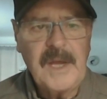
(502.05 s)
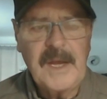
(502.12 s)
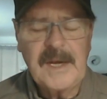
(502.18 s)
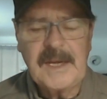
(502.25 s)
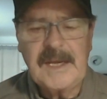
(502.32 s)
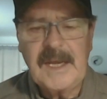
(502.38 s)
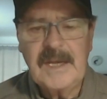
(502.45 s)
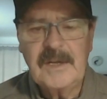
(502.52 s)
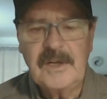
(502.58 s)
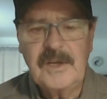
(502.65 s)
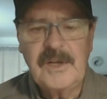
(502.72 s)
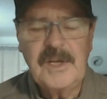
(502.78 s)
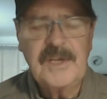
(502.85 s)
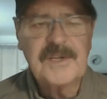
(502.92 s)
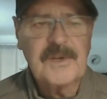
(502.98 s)
And
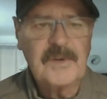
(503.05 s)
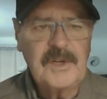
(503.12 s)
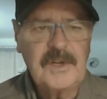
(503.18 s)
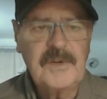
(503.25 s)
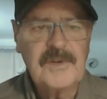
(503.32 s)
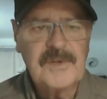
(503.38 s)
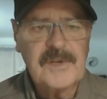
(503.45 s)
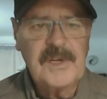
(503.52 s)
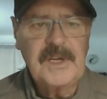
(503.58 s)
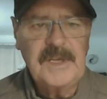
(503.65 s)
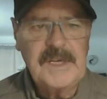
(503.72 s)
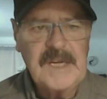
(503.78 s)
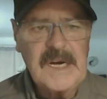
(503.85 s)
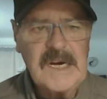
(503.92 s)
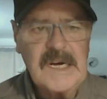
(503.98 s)
again, these are usually
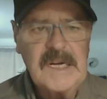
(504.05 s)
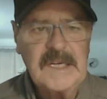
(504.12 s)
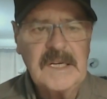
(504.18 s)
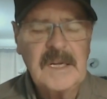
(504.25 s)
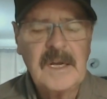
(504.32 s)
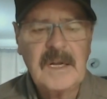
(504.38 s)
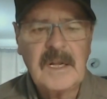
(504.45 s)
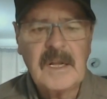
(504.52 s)
done